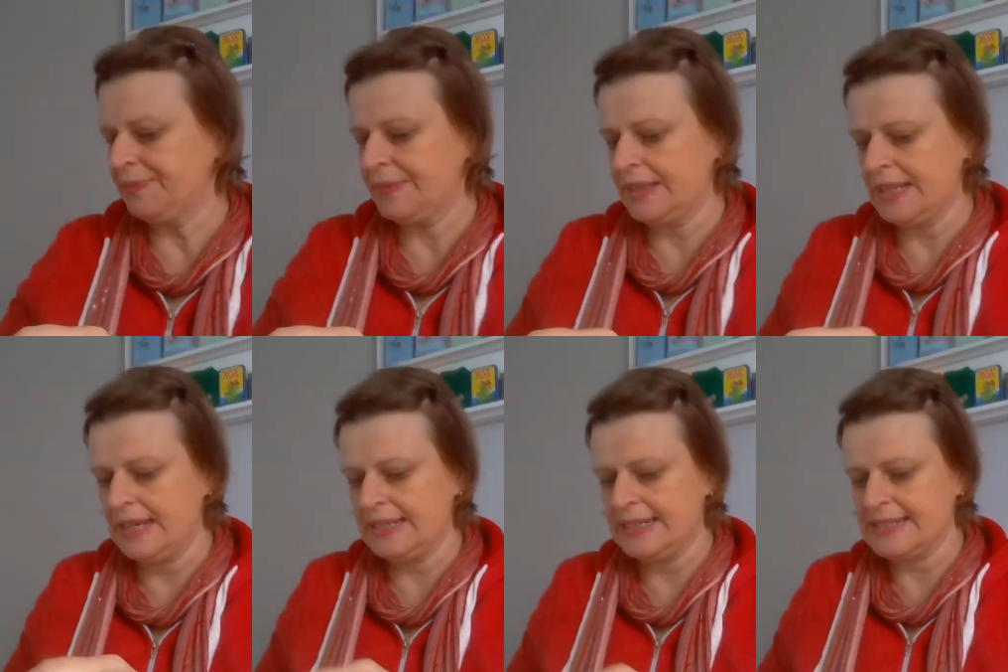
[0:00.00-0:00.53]

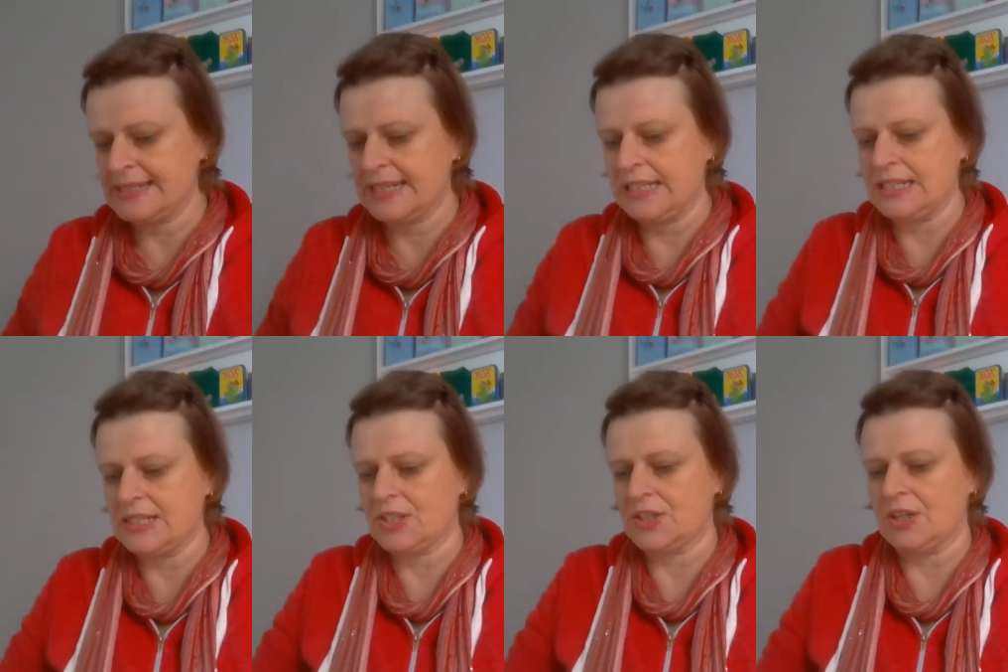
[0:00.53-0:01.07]
Now let's get
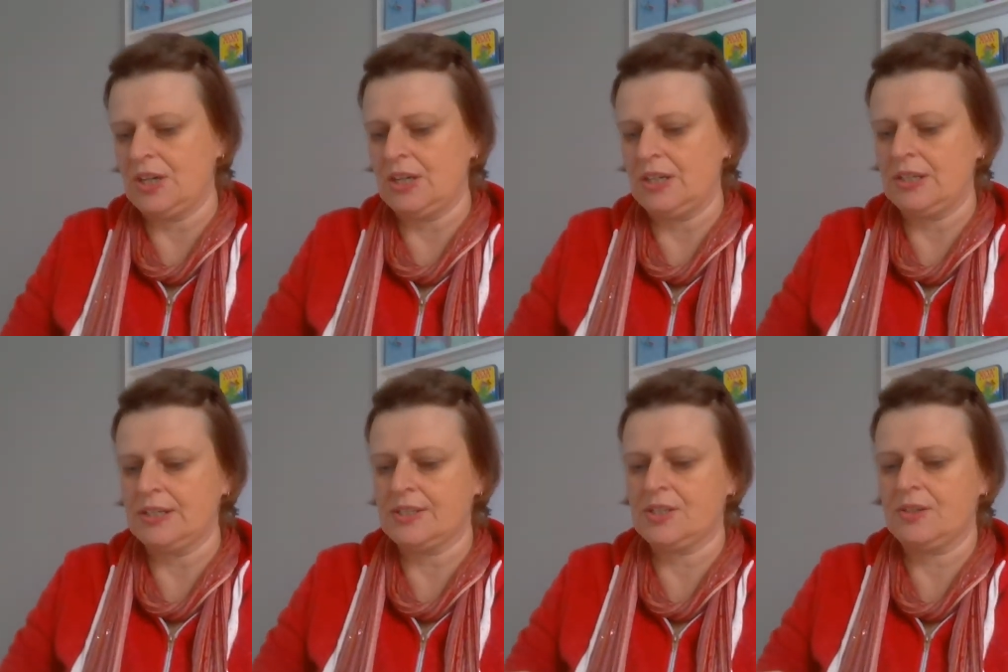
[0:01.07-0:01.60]
into the
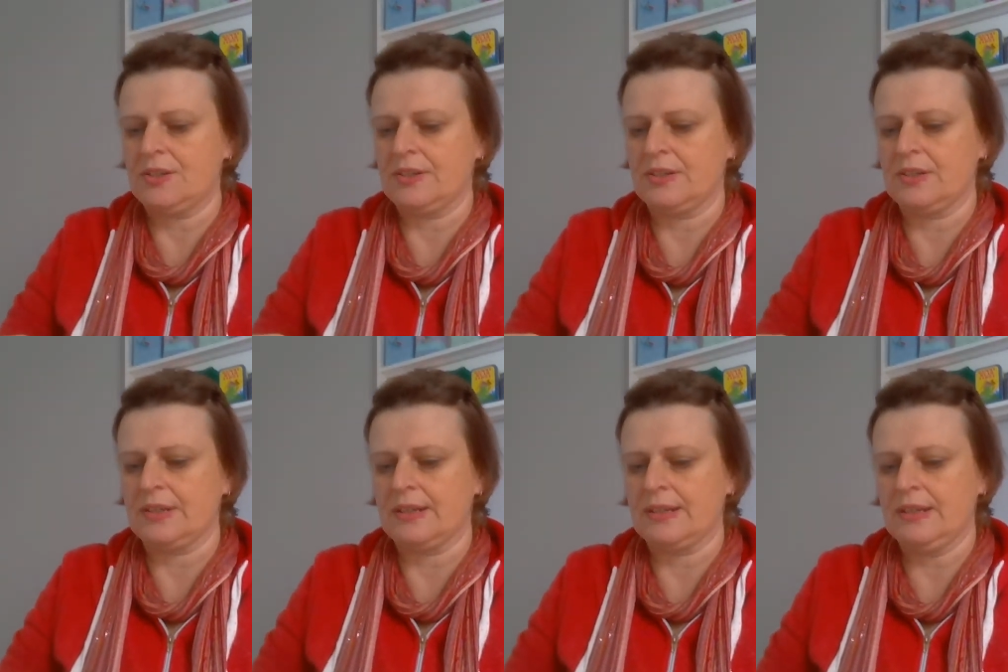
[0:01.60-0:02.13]
cards.
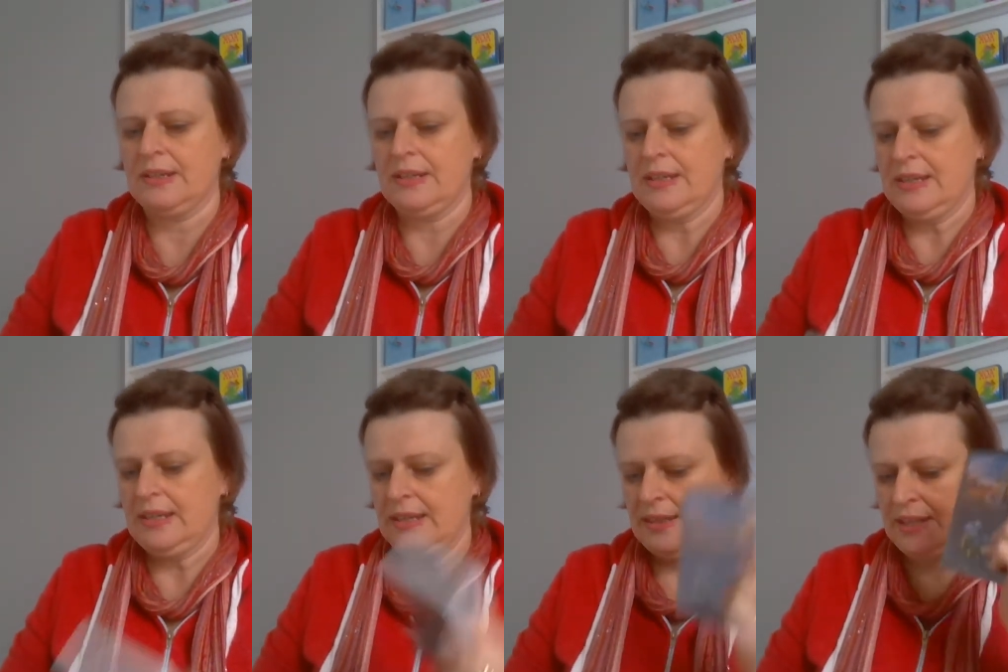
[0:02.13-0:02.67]
Oh,
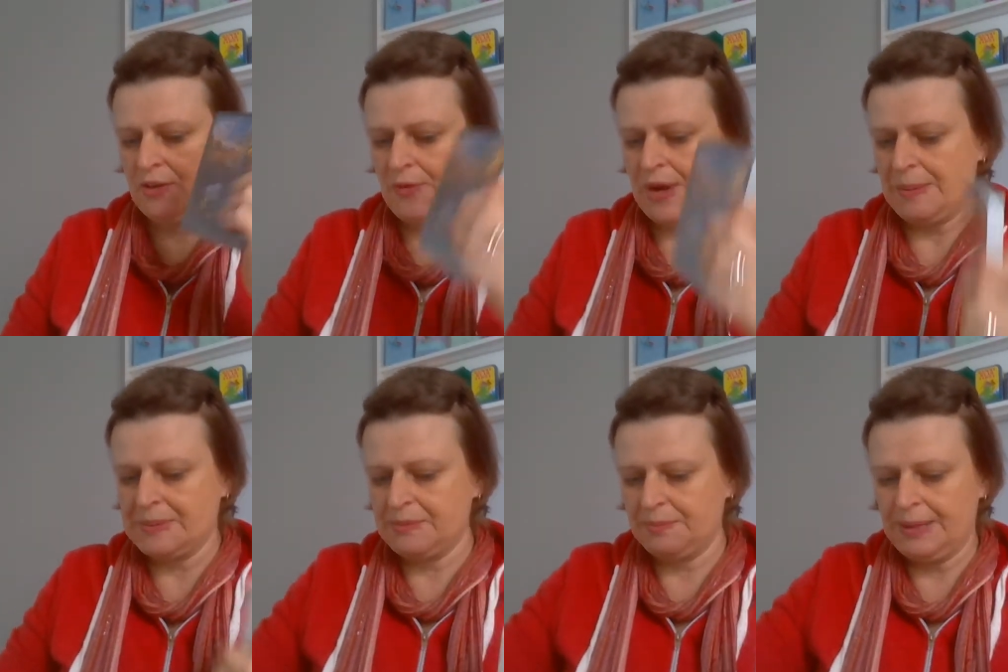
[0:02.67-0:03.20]
they're
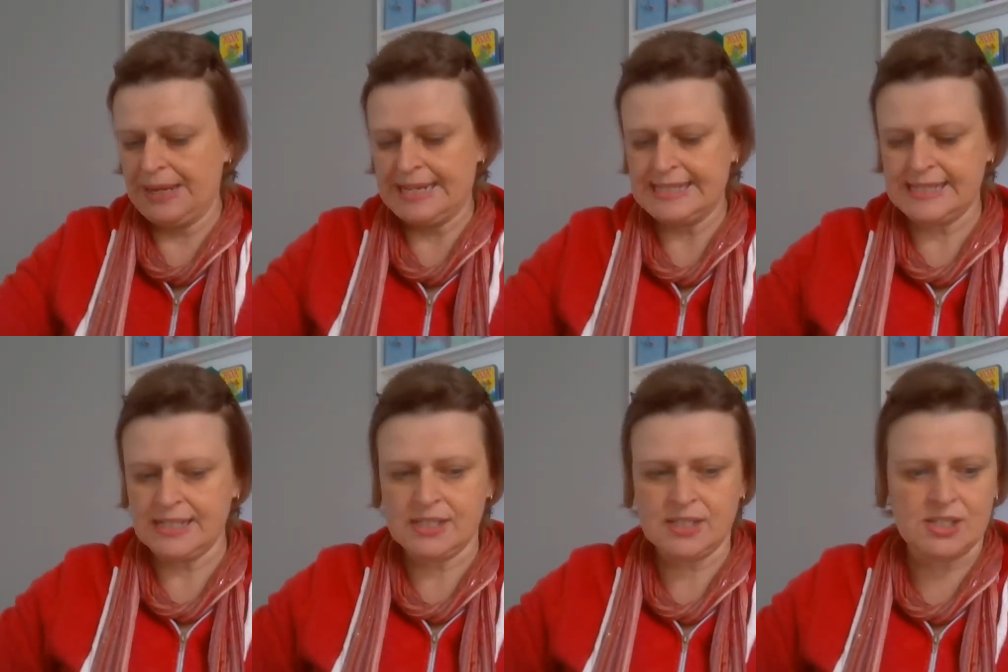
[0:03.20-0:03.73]
wrapped in
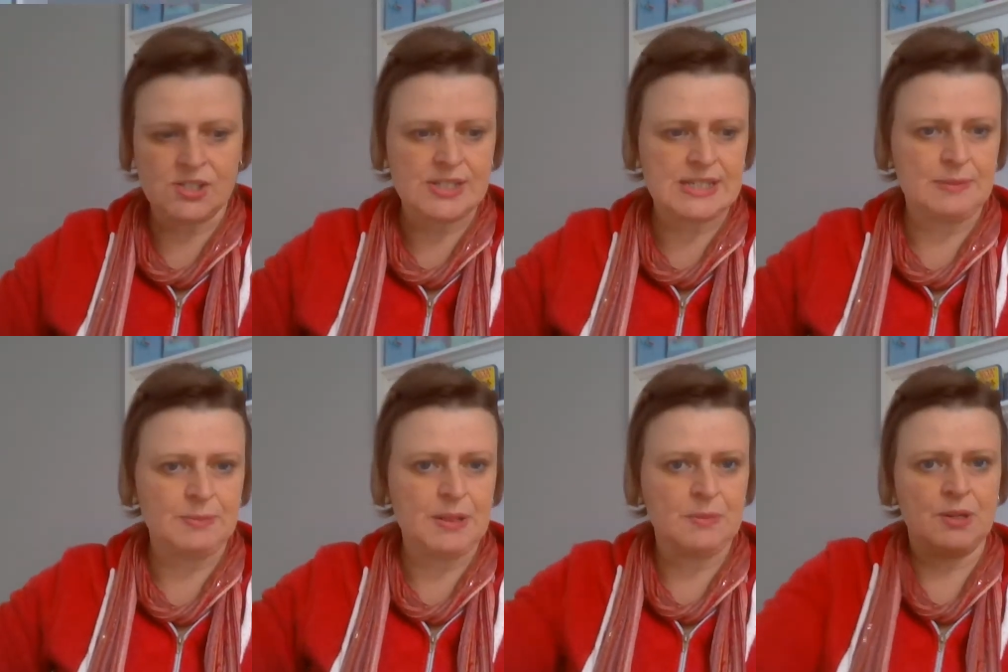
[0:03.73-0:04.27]
plastic, so just
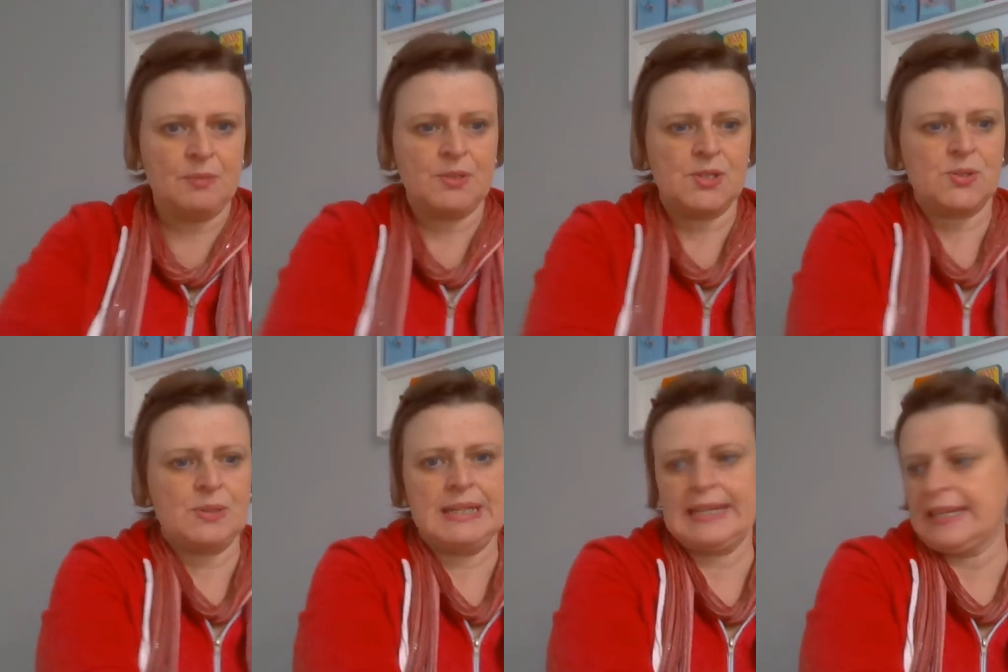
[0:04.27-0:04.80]
give me a moment
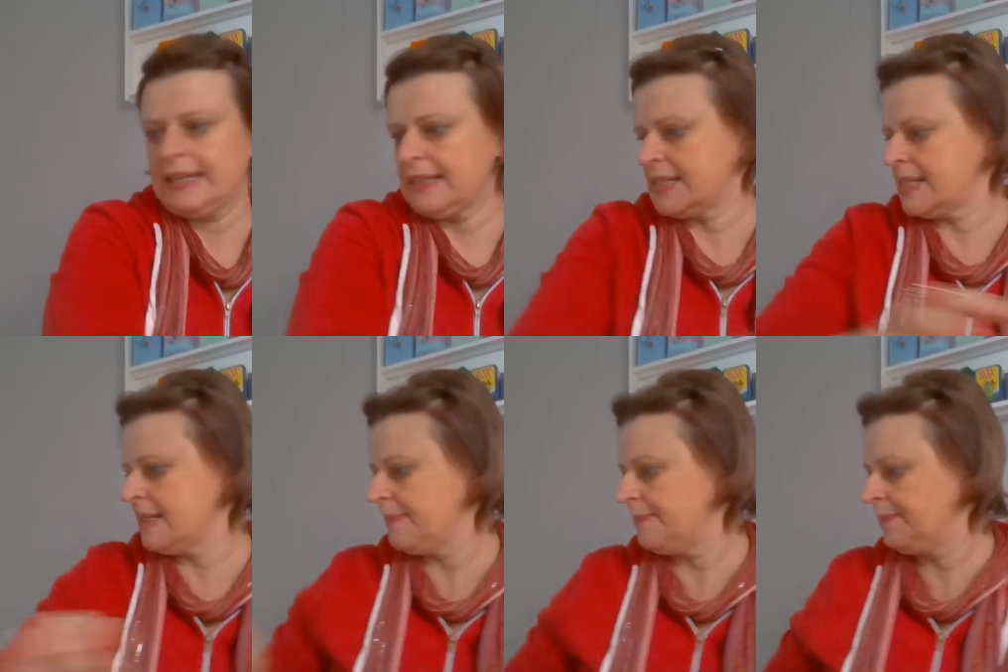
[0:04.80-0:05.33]
while I
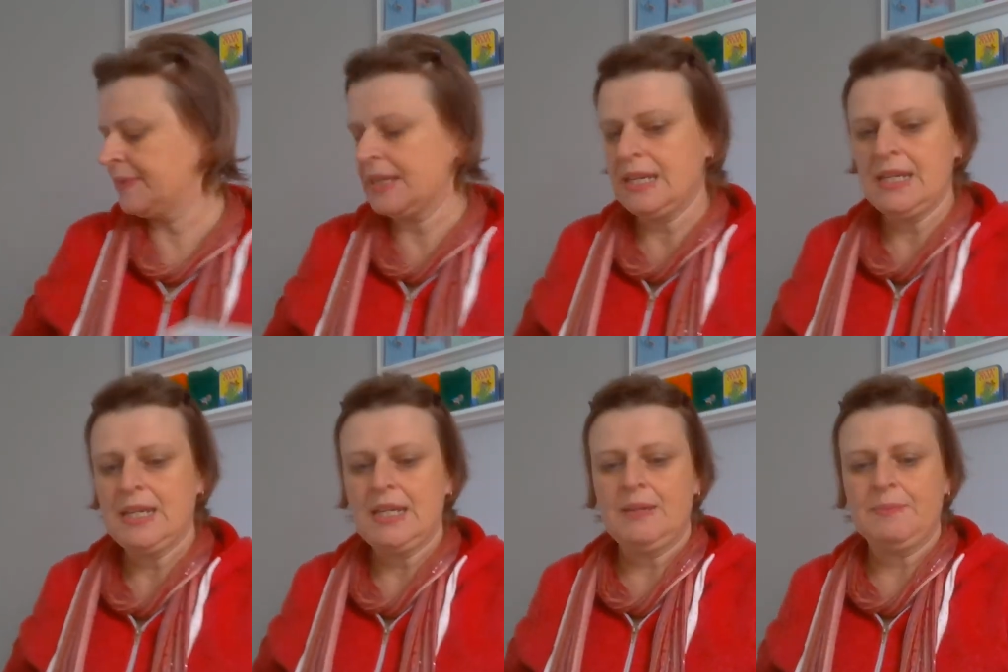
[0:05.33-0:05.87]
get
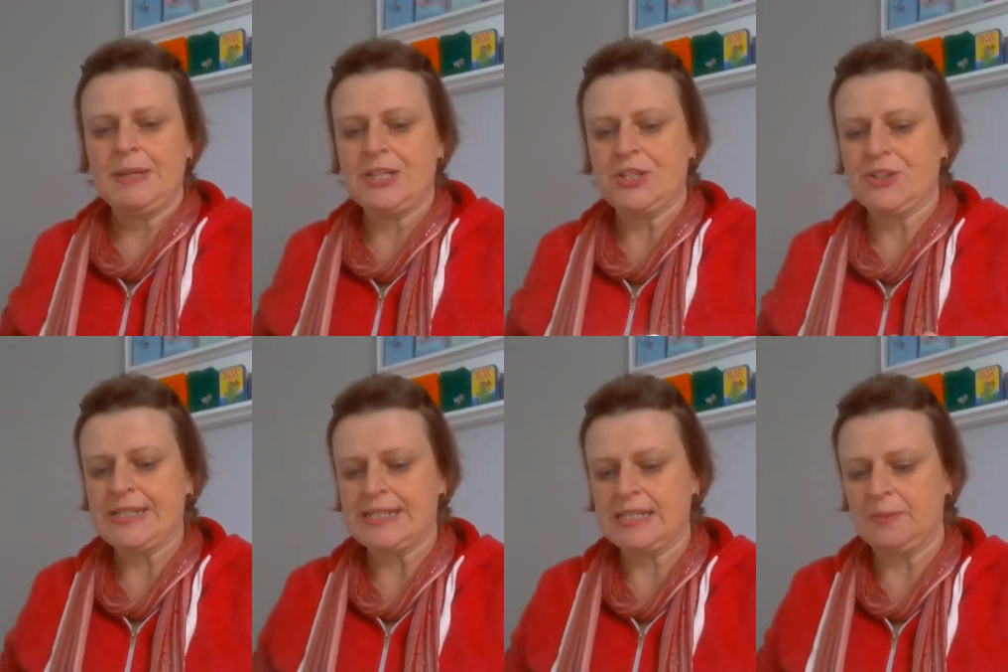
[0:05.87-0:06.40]
my
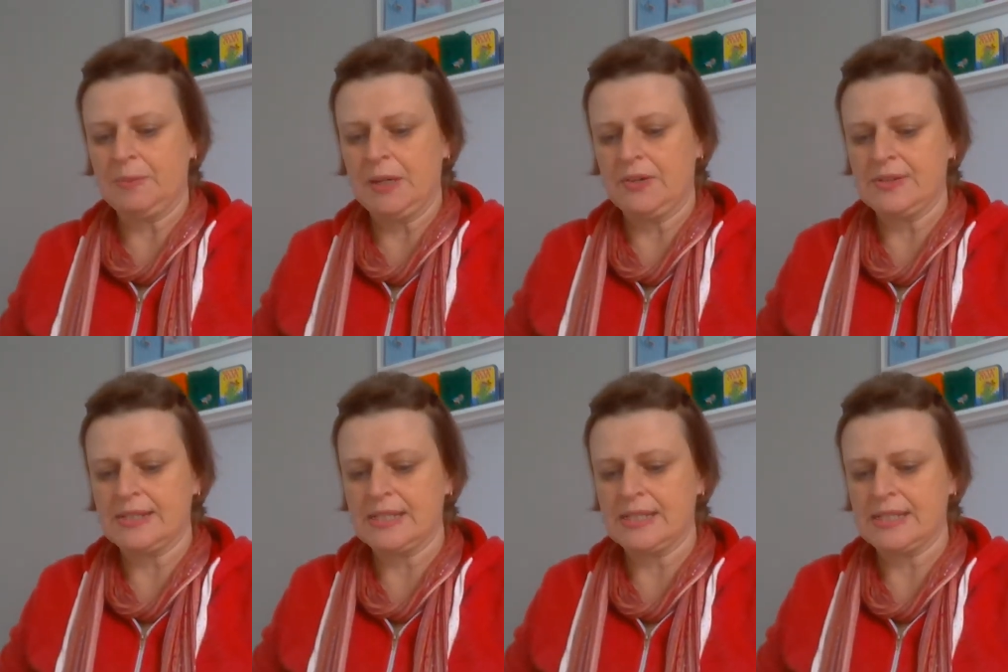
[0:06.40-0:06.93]
trusty pair
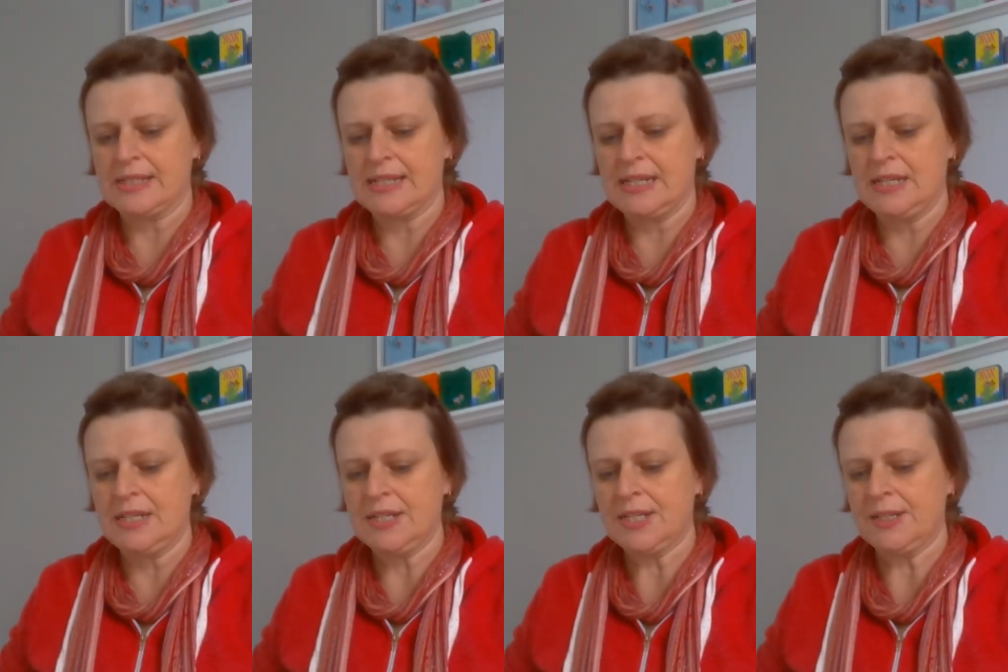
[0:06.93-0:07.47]
of scissors
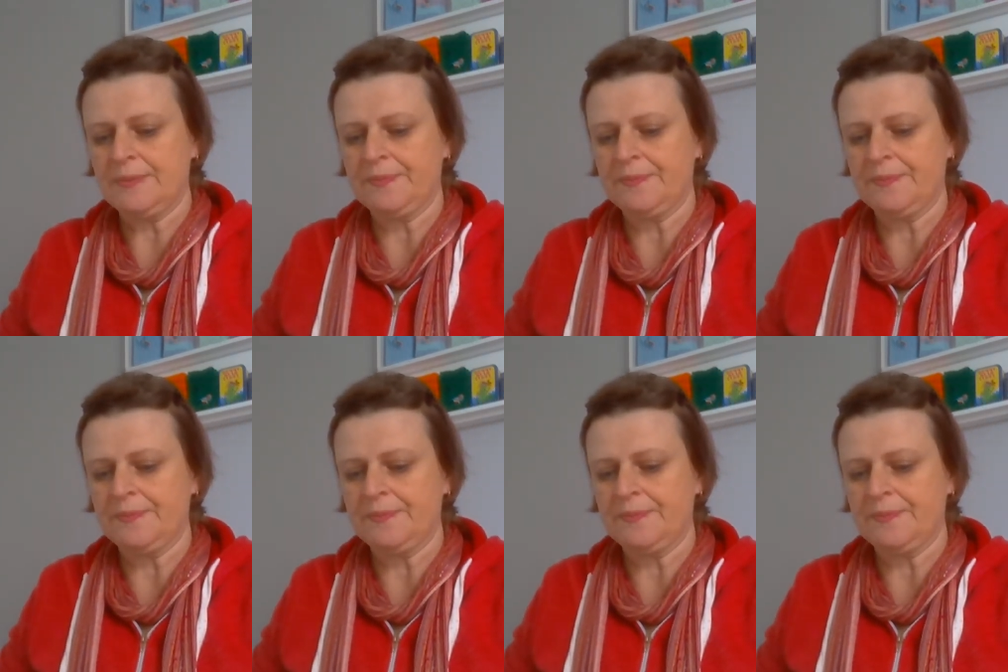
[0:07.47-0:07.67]
out.